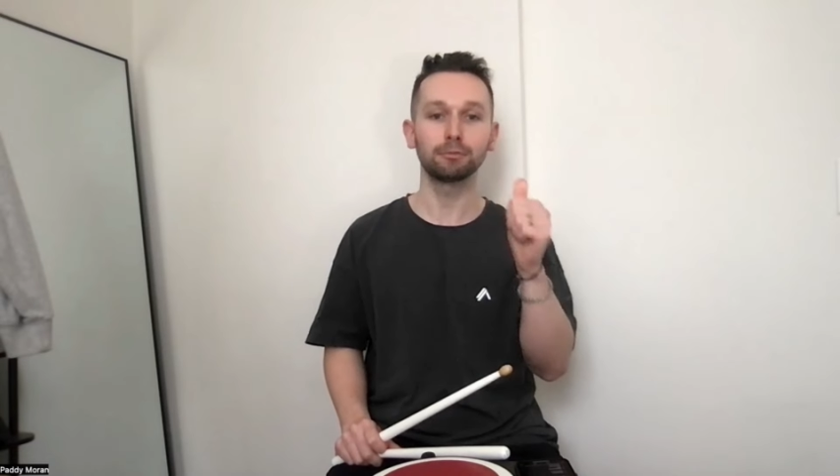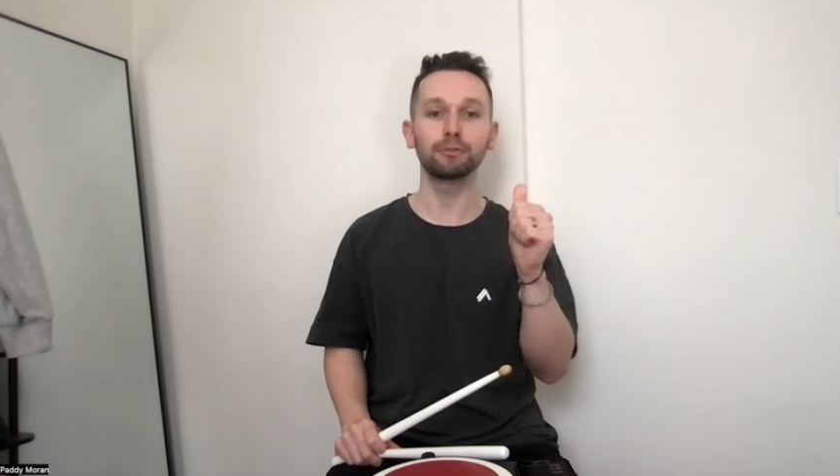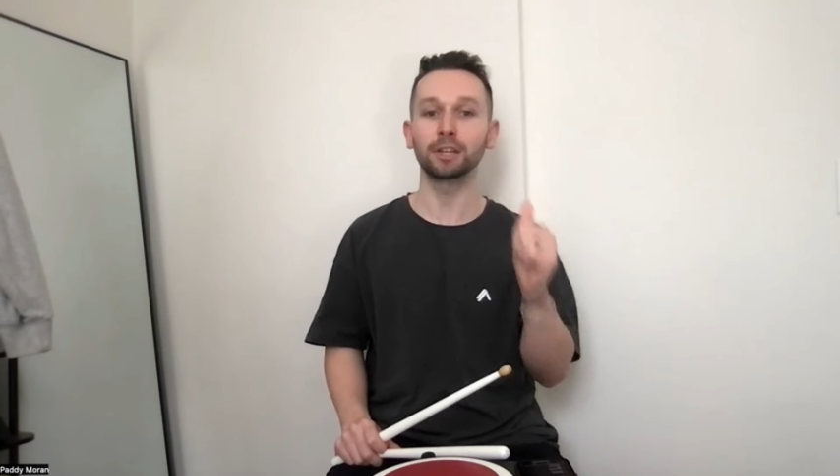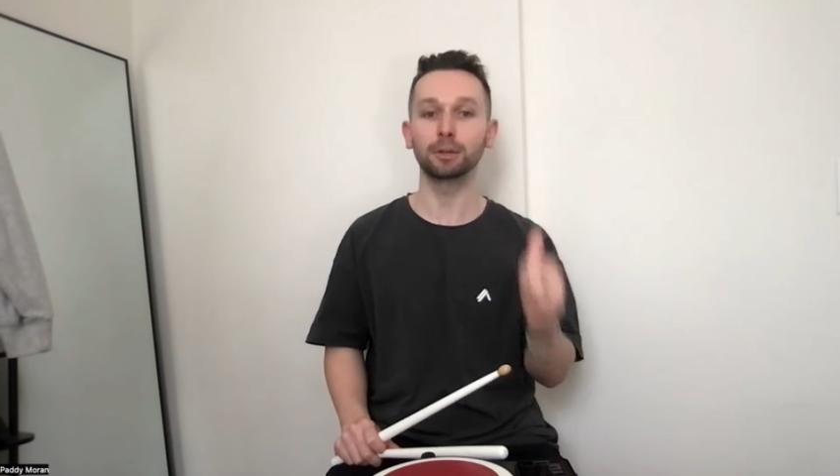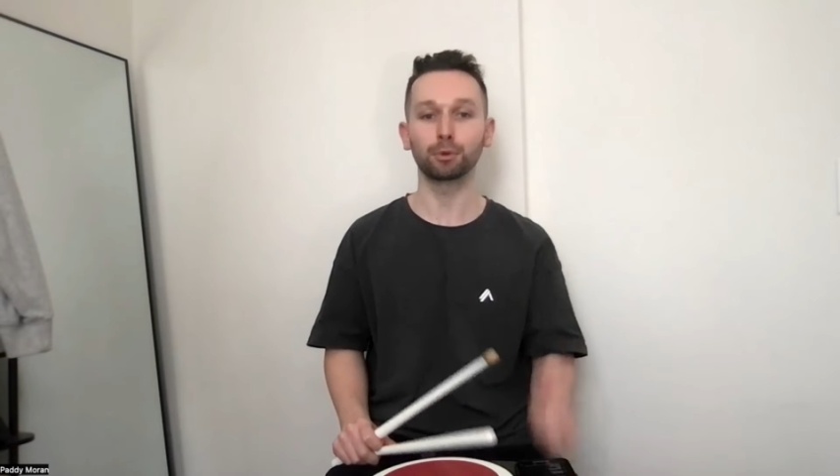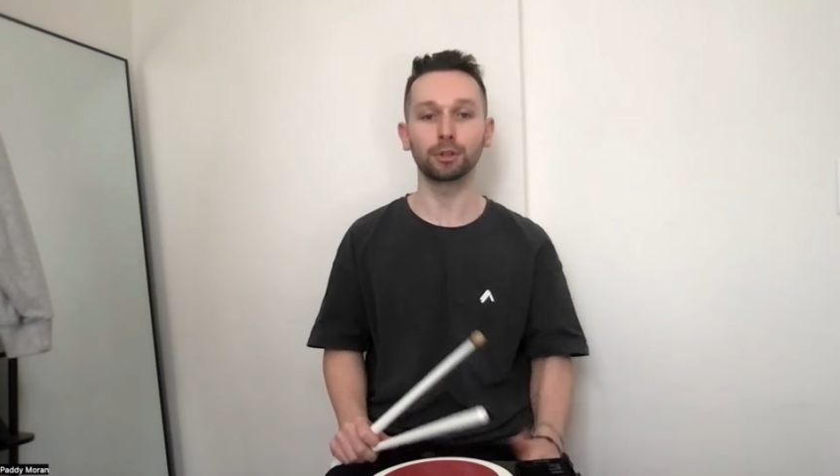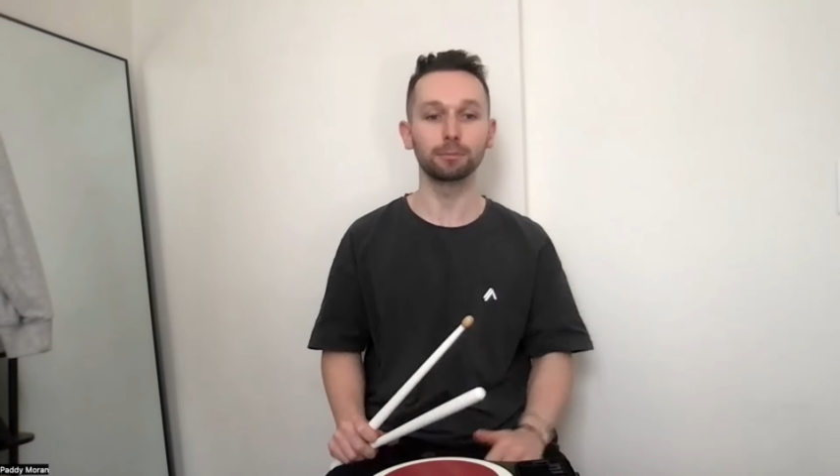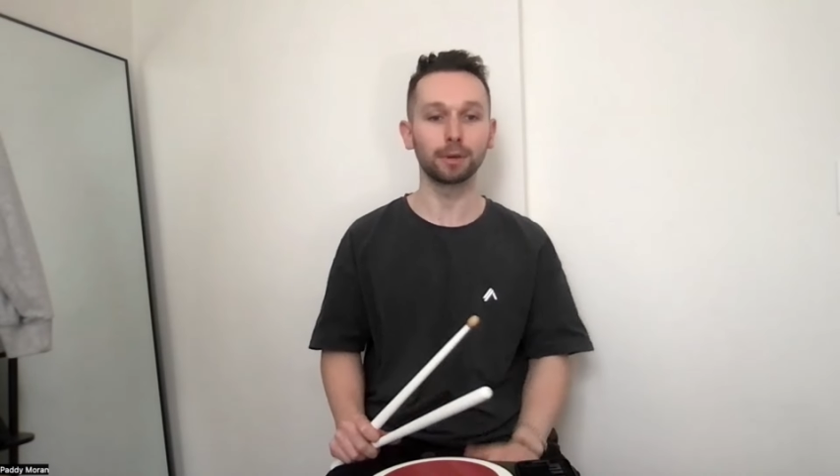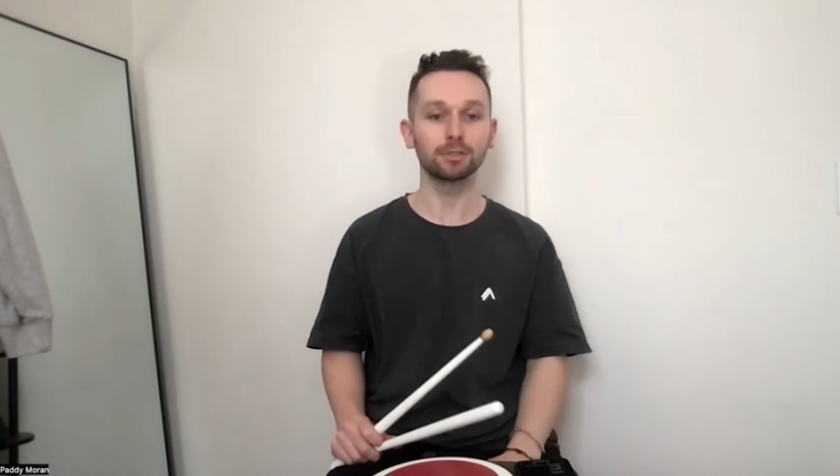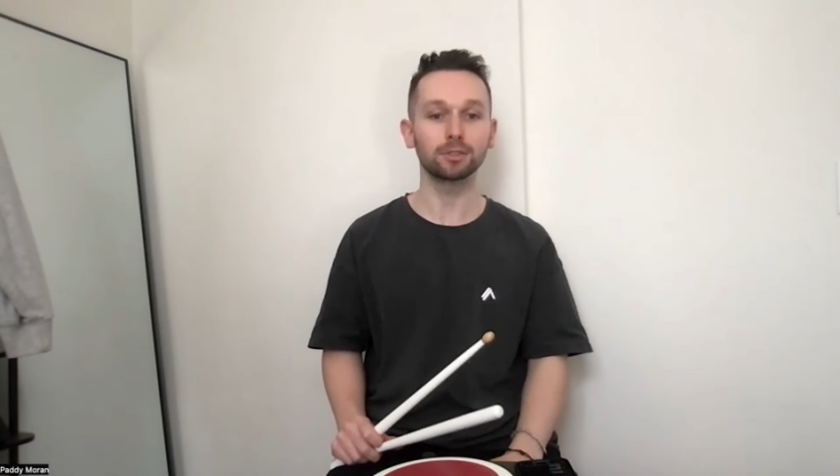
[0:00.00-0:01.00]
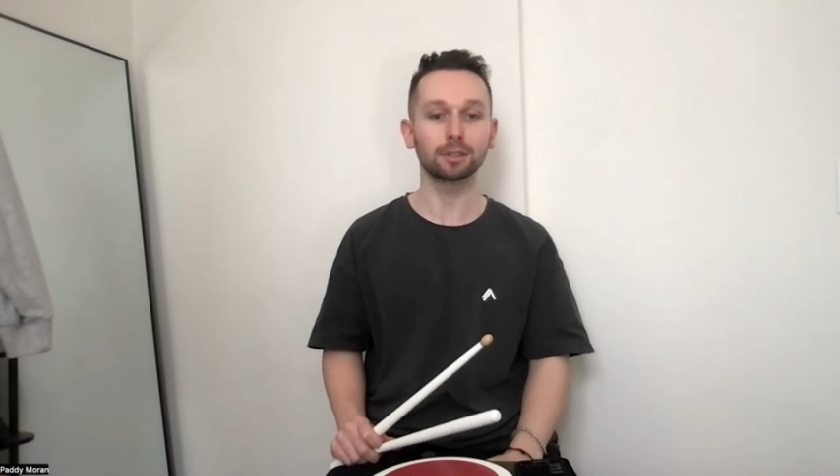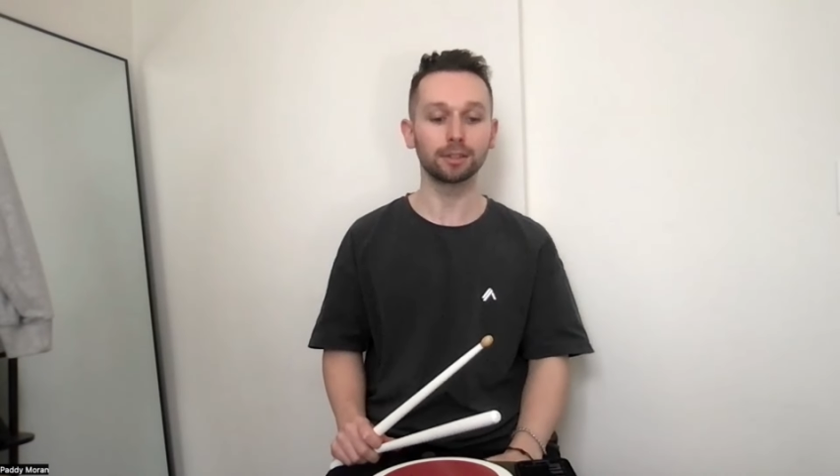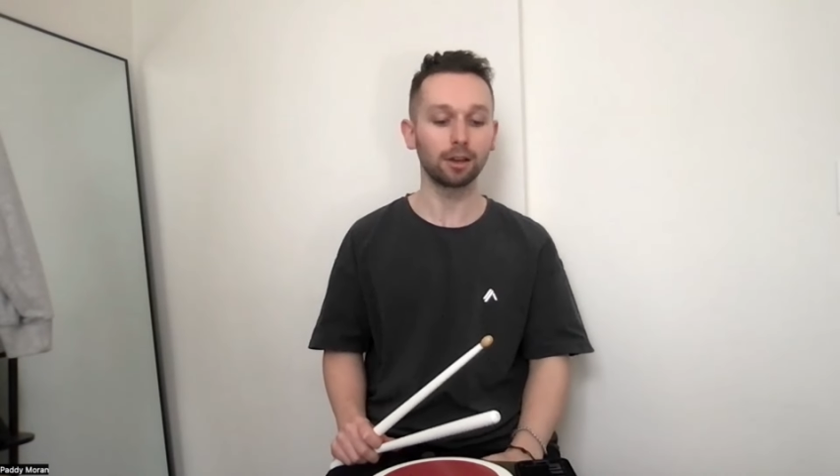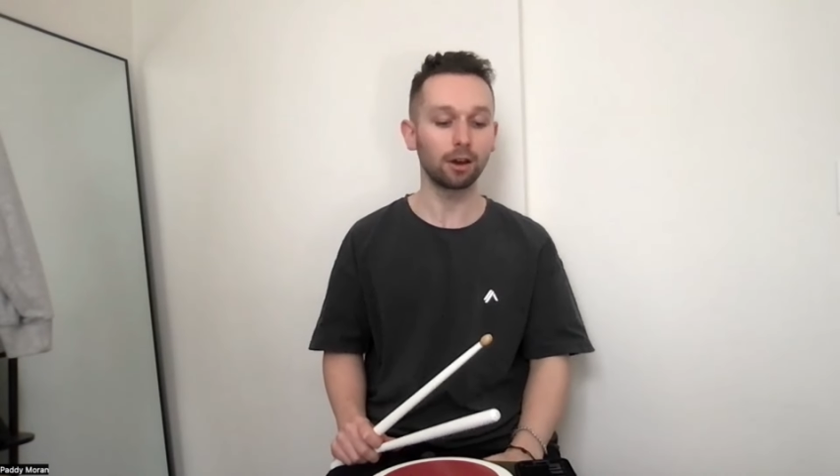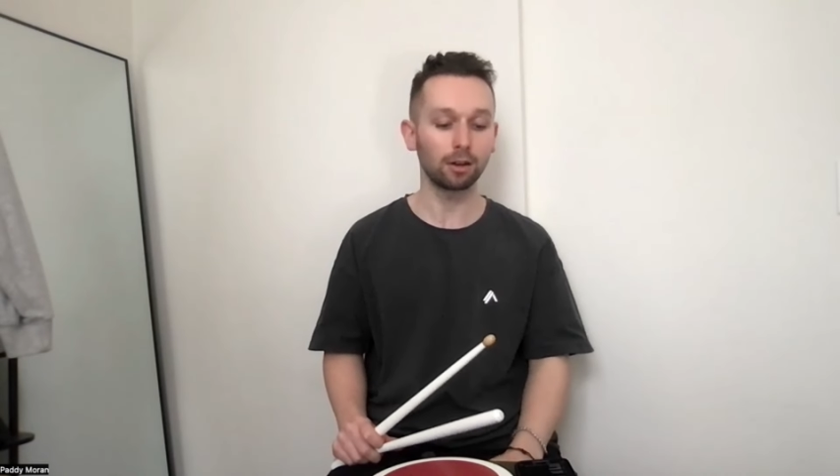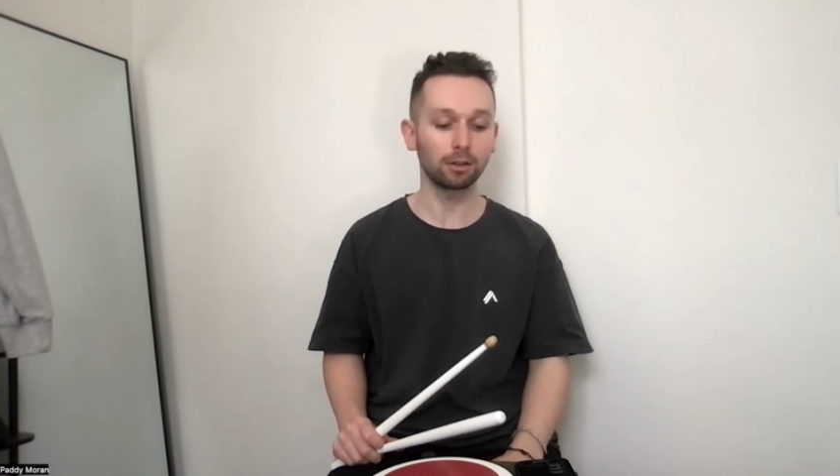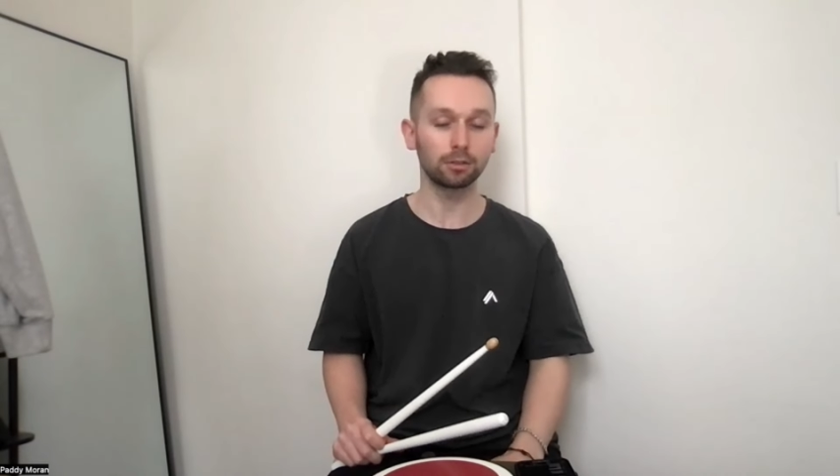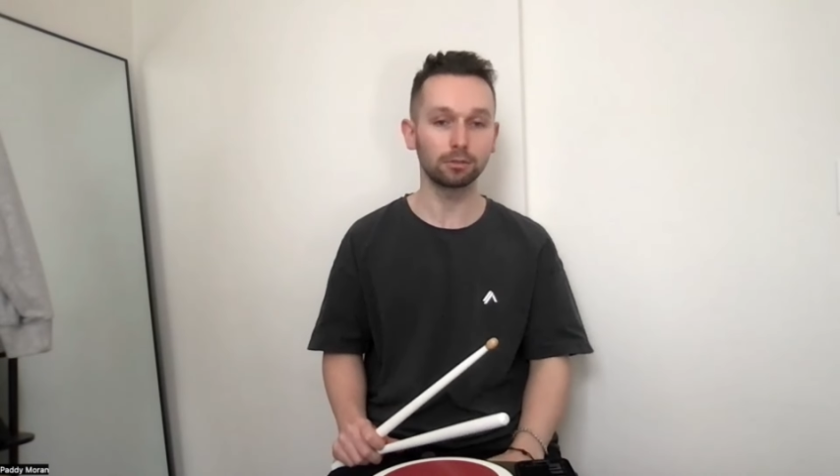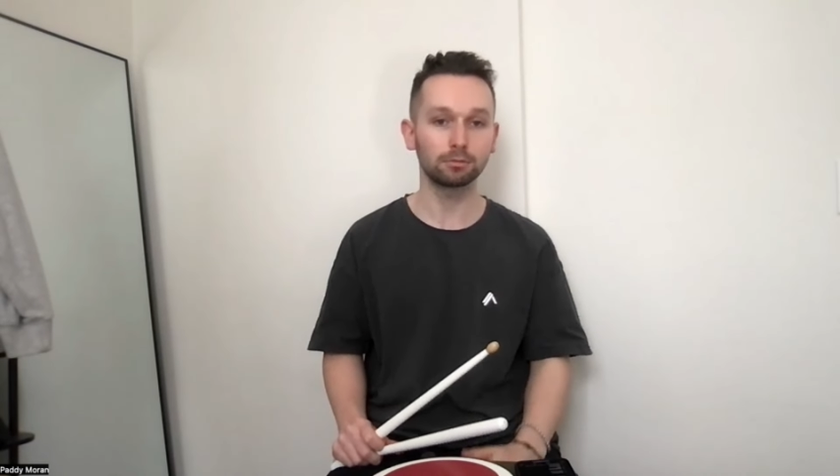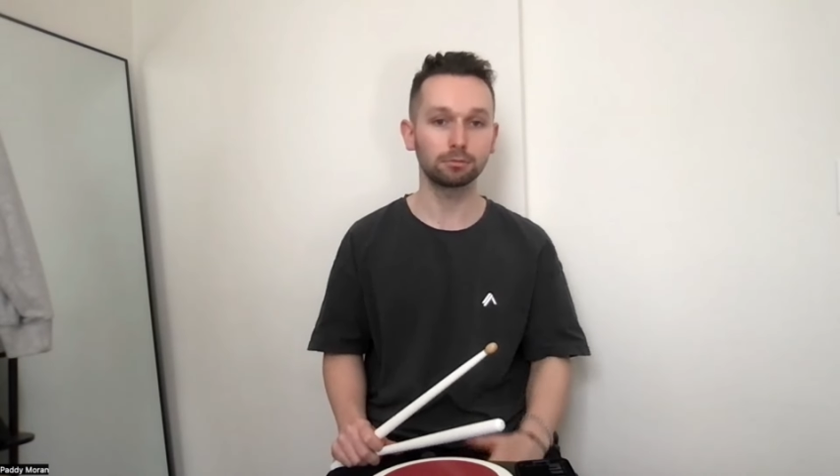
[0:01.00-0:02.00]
fingerprint basically on